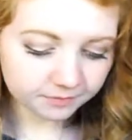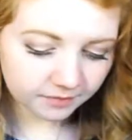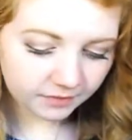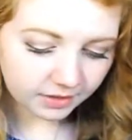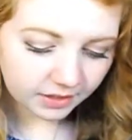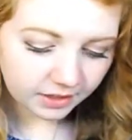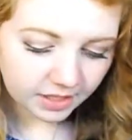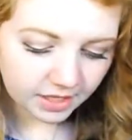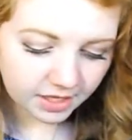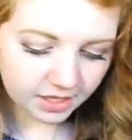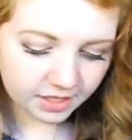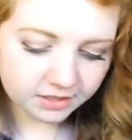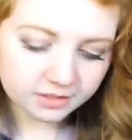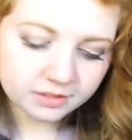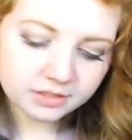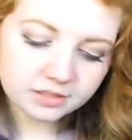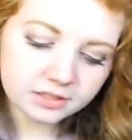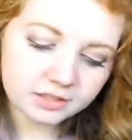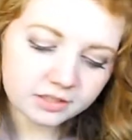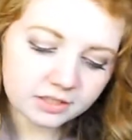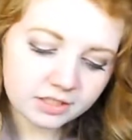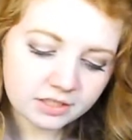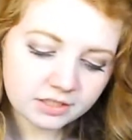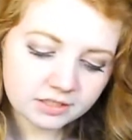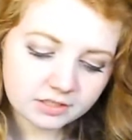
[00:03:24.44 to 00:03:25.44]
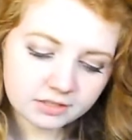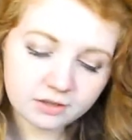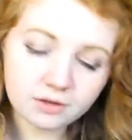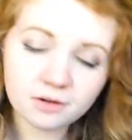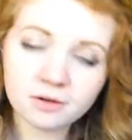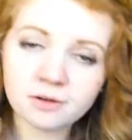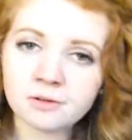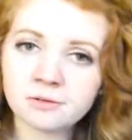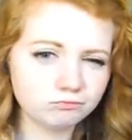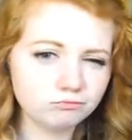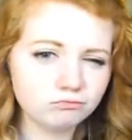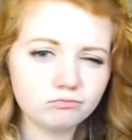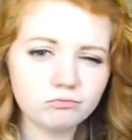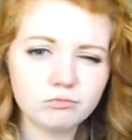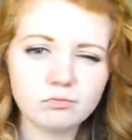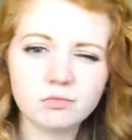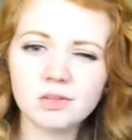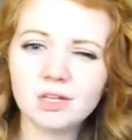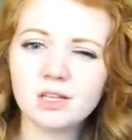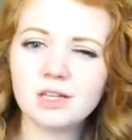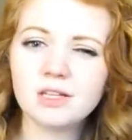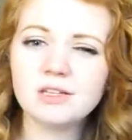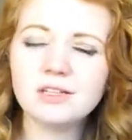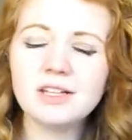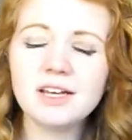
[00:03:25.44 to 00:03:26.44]
And these are
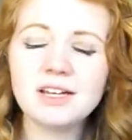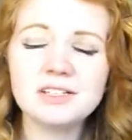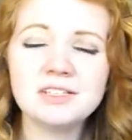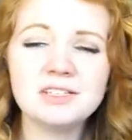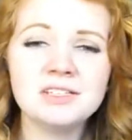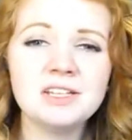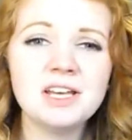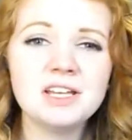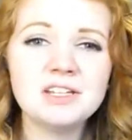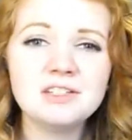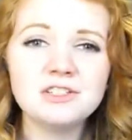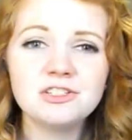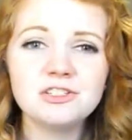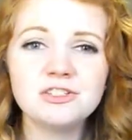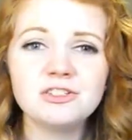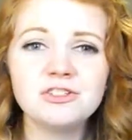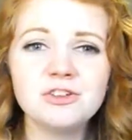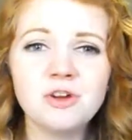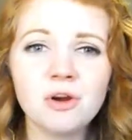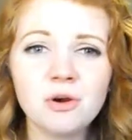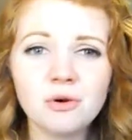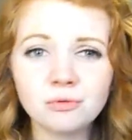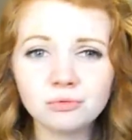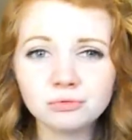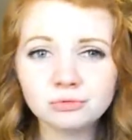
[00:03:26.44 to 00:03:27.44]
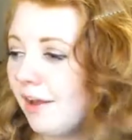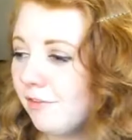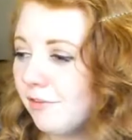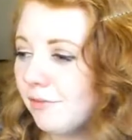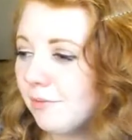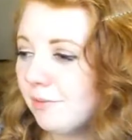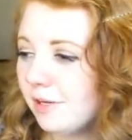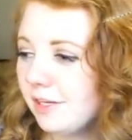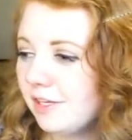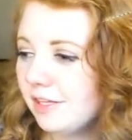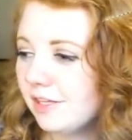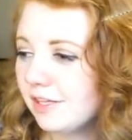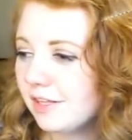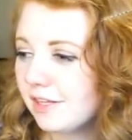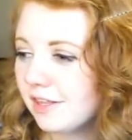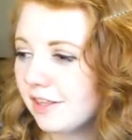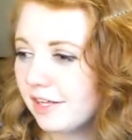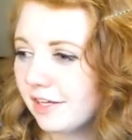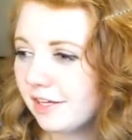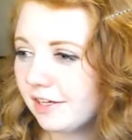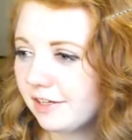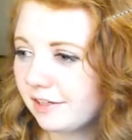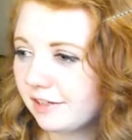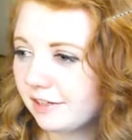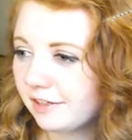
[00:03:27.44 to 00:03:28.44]
not set in stone. Everybody can
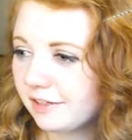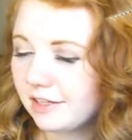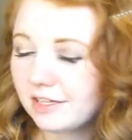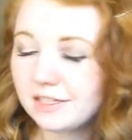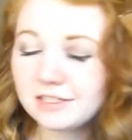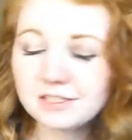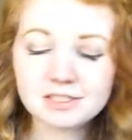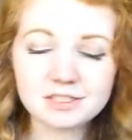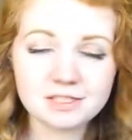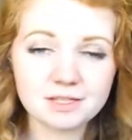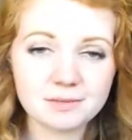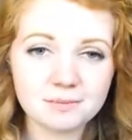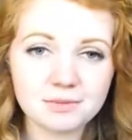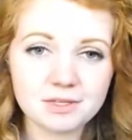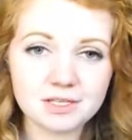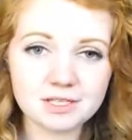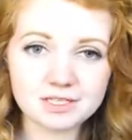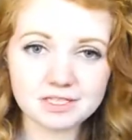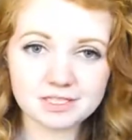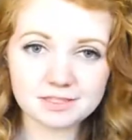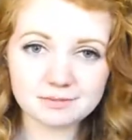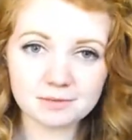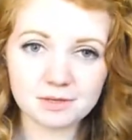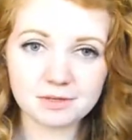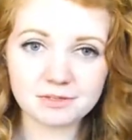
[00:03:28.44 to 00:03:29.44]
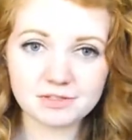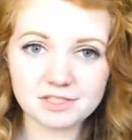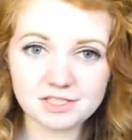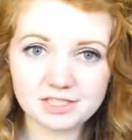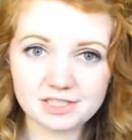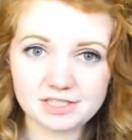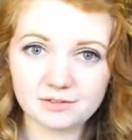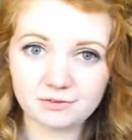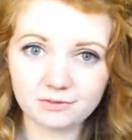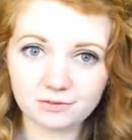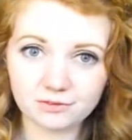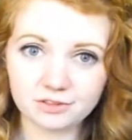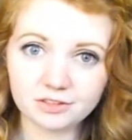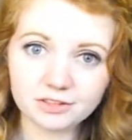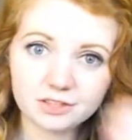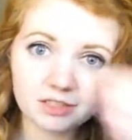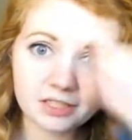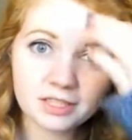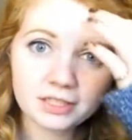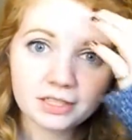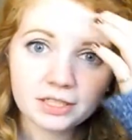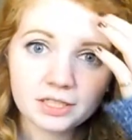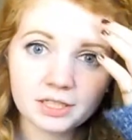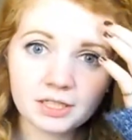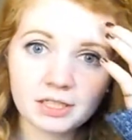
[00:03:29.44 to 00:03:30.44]
think it's something smells
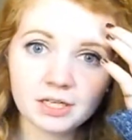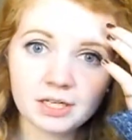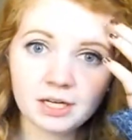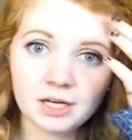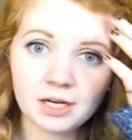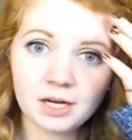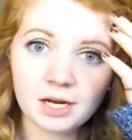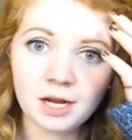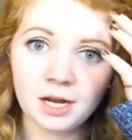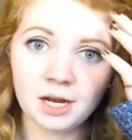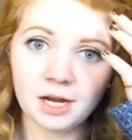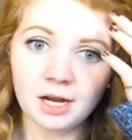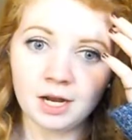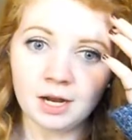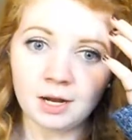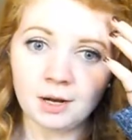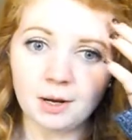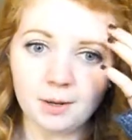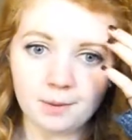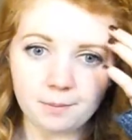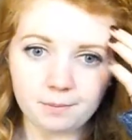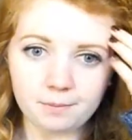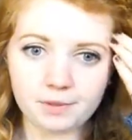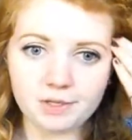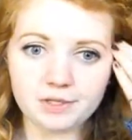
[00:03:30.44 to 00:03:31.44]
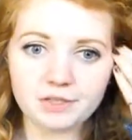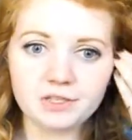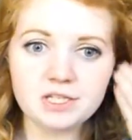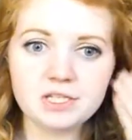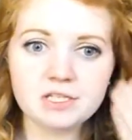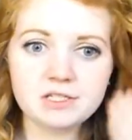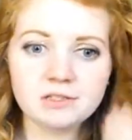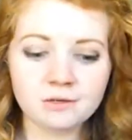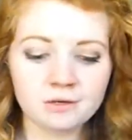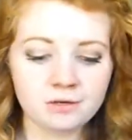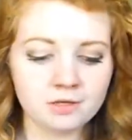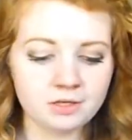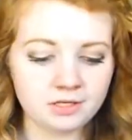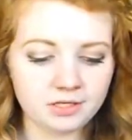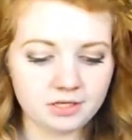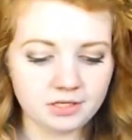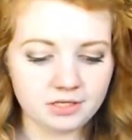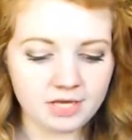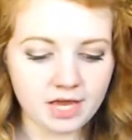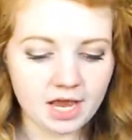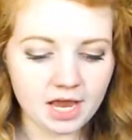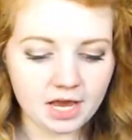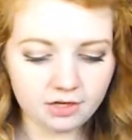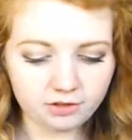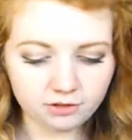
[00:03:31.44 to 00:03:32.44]
differently. But these are the
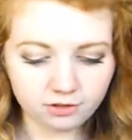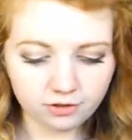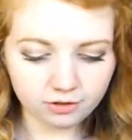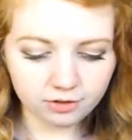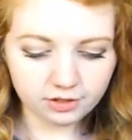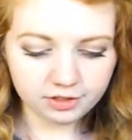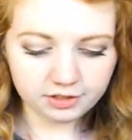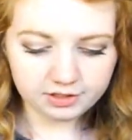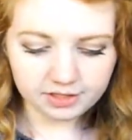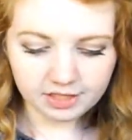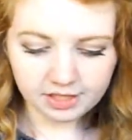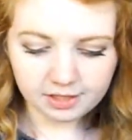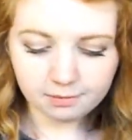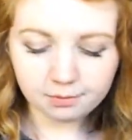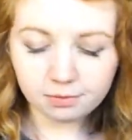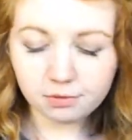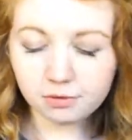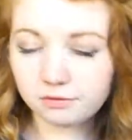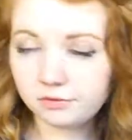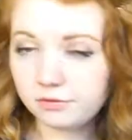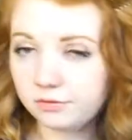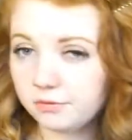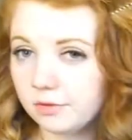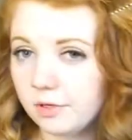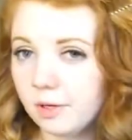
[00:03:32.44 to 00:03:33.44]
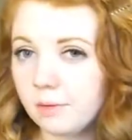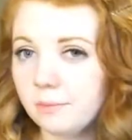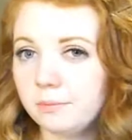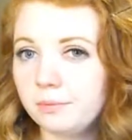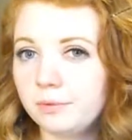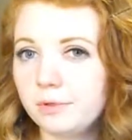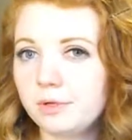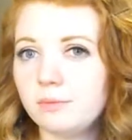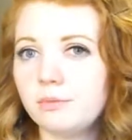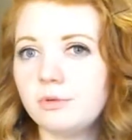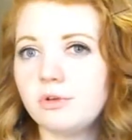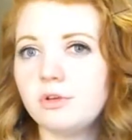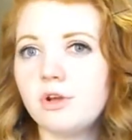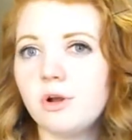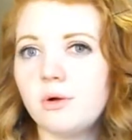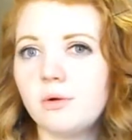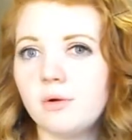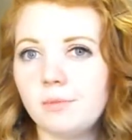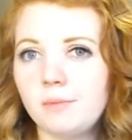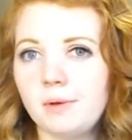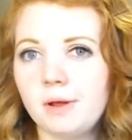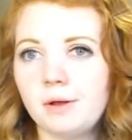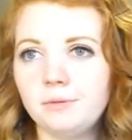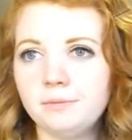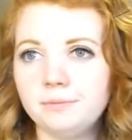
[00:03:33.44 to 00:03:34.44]
categories that a perfume company would go
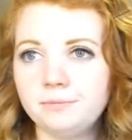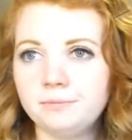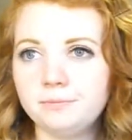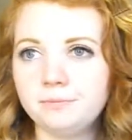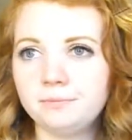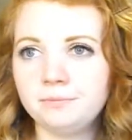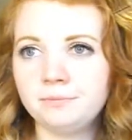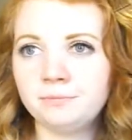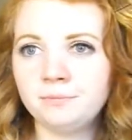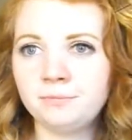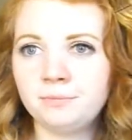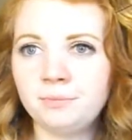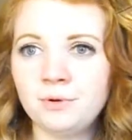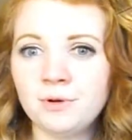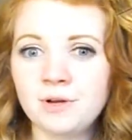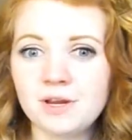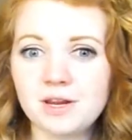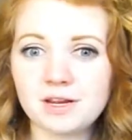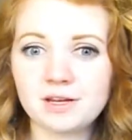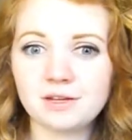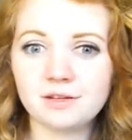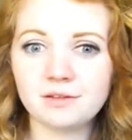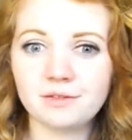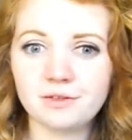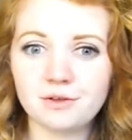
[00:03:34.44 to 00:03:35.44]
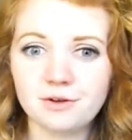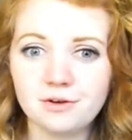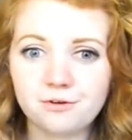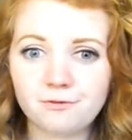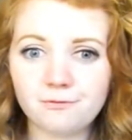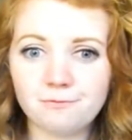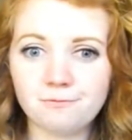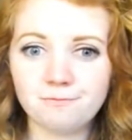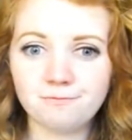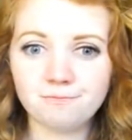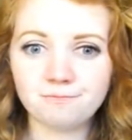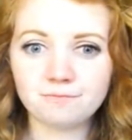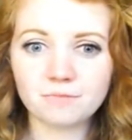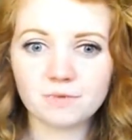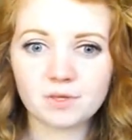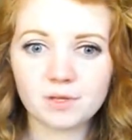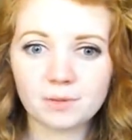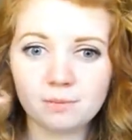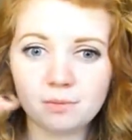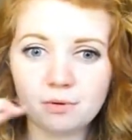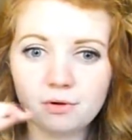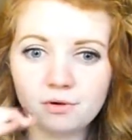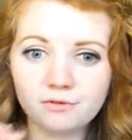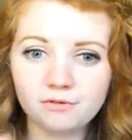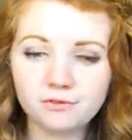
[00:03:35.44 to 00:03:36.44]
about putting their
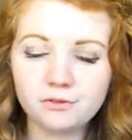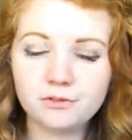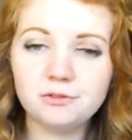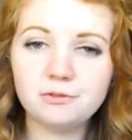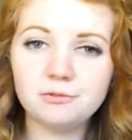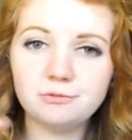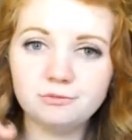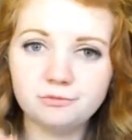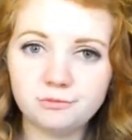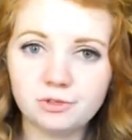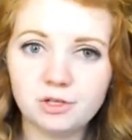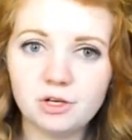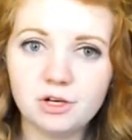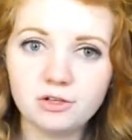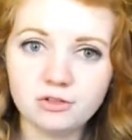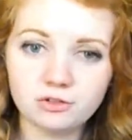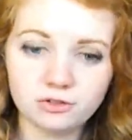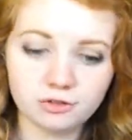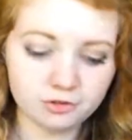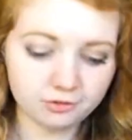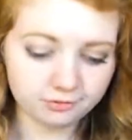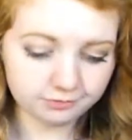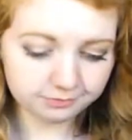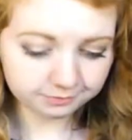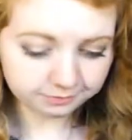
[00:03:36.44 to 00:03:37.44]
perfume under.